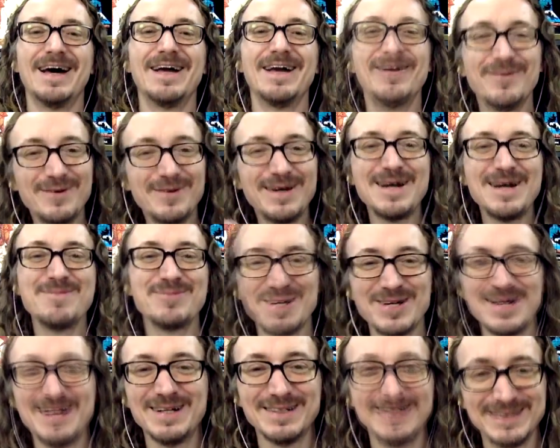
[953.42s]
I don't know what I'm
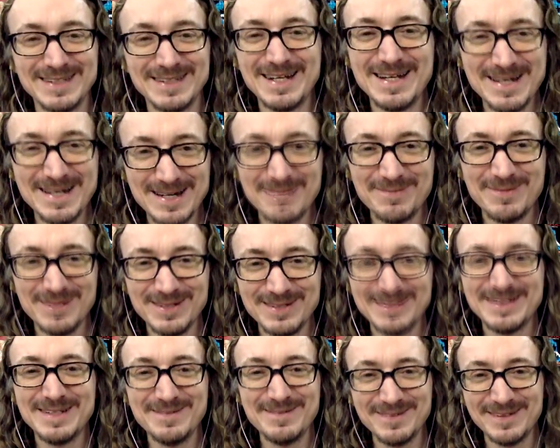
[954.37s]
trying to say here, but you
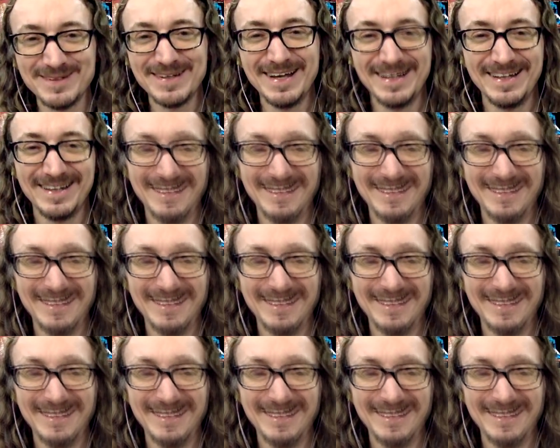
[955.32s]
seem to.